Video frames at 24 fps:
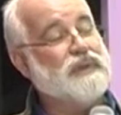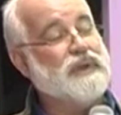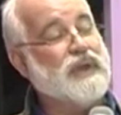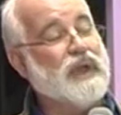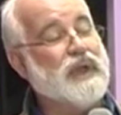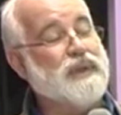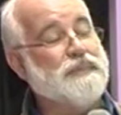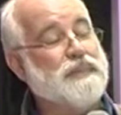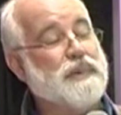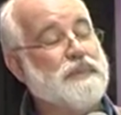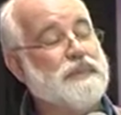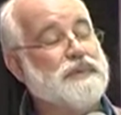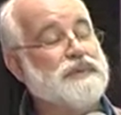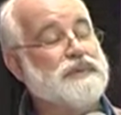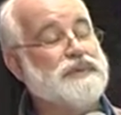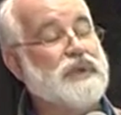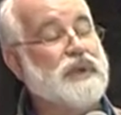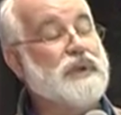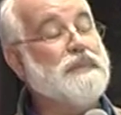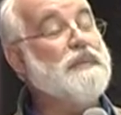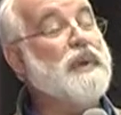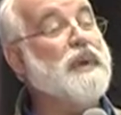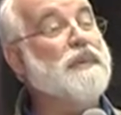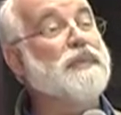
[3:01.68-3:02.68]
gang members,
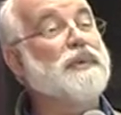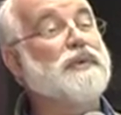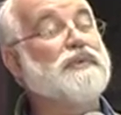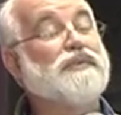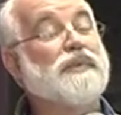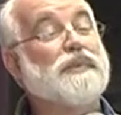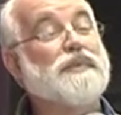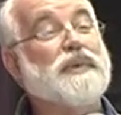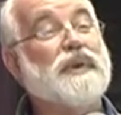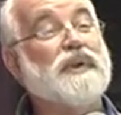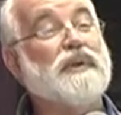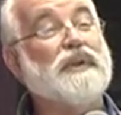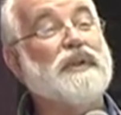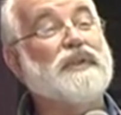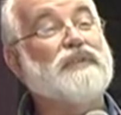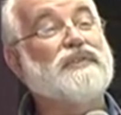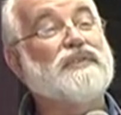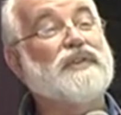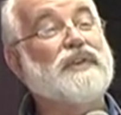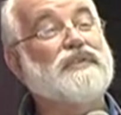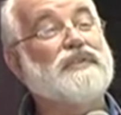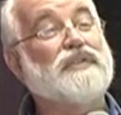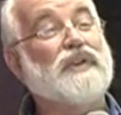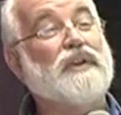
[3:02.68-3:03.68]
and members from nearly
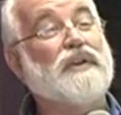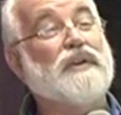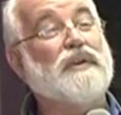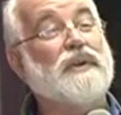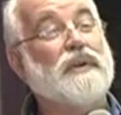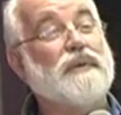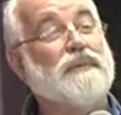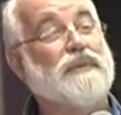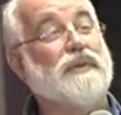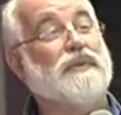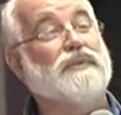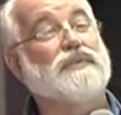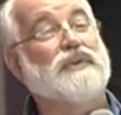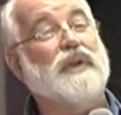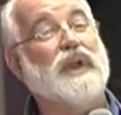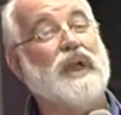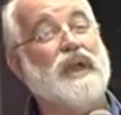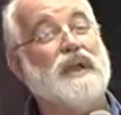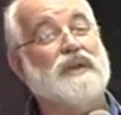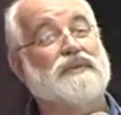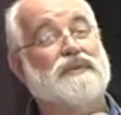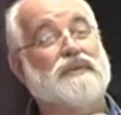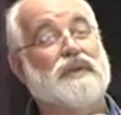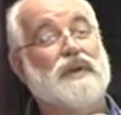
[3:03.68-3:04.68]
600 of those
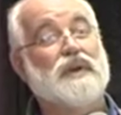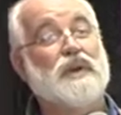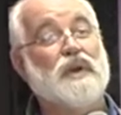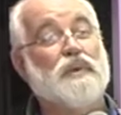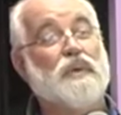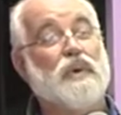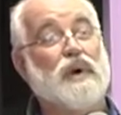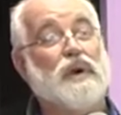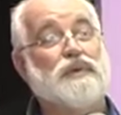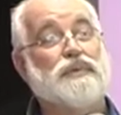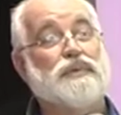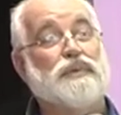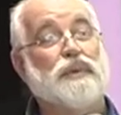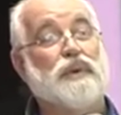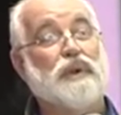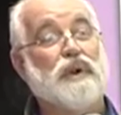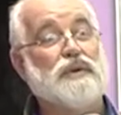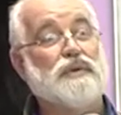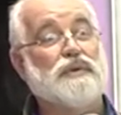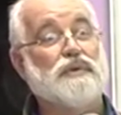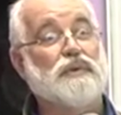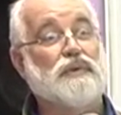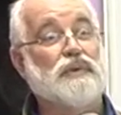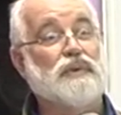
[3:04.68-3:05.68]
gangs walk through our
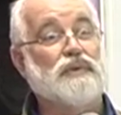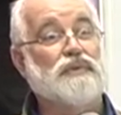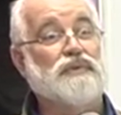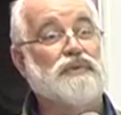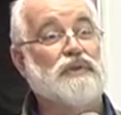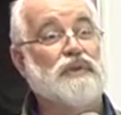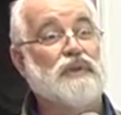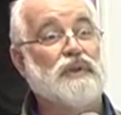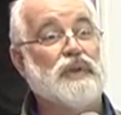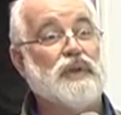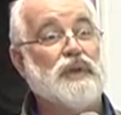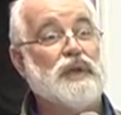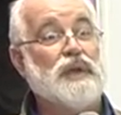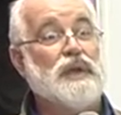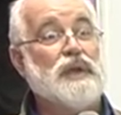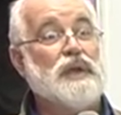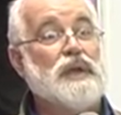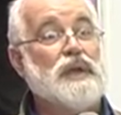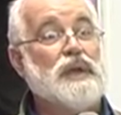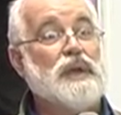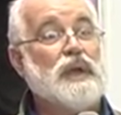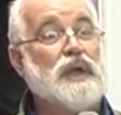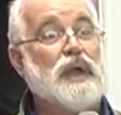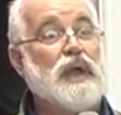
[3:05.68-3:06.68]
doors
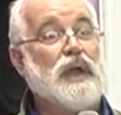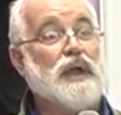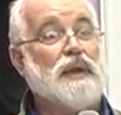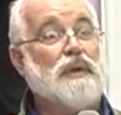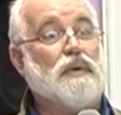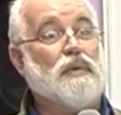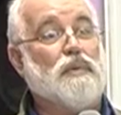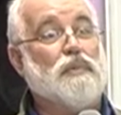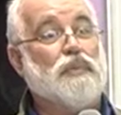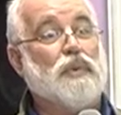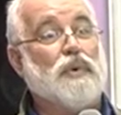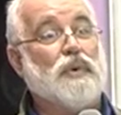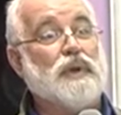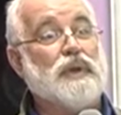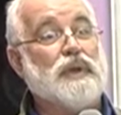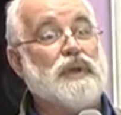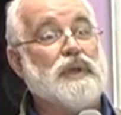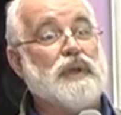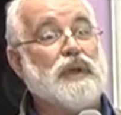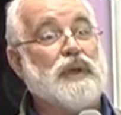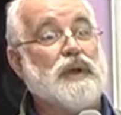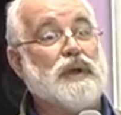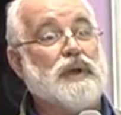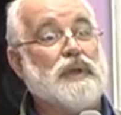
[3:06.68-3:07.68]
at
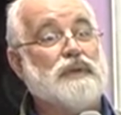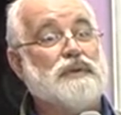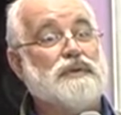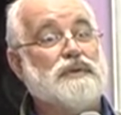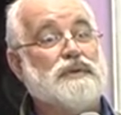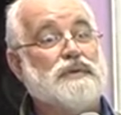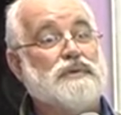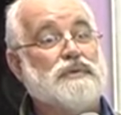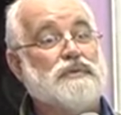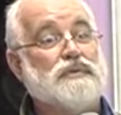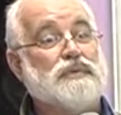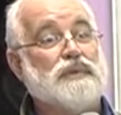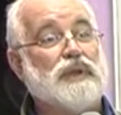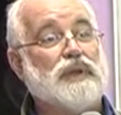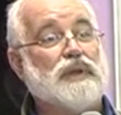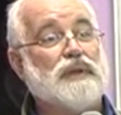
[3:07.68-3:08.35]
Homeboy to